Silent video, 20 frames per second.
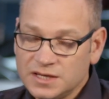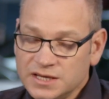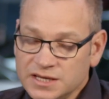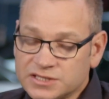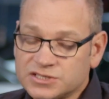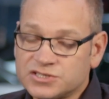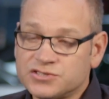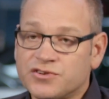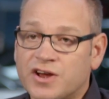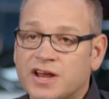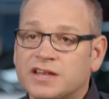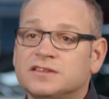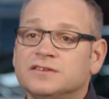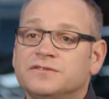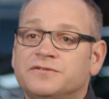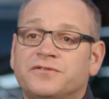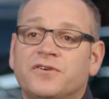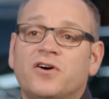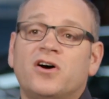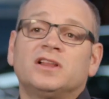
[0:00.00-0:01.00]
extract
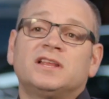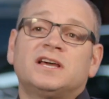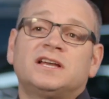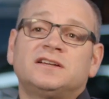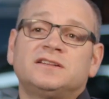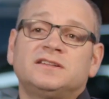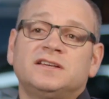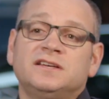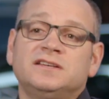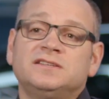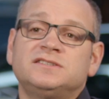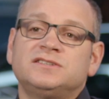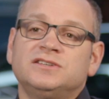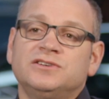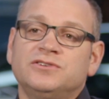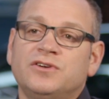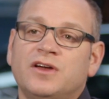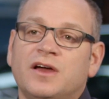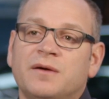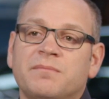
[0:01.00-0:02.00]
the file out of the
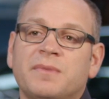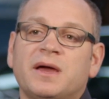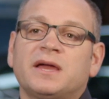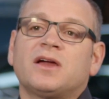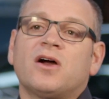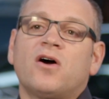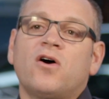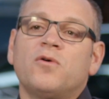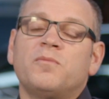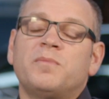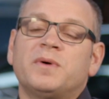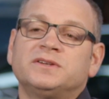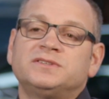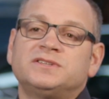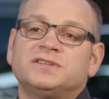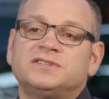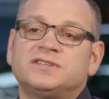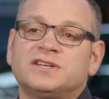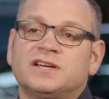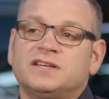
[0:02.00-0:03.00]
ECU and make a whole
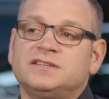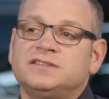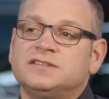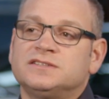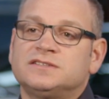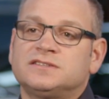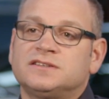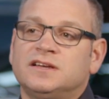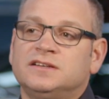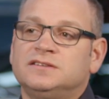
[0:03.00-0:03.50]
bunch of changes.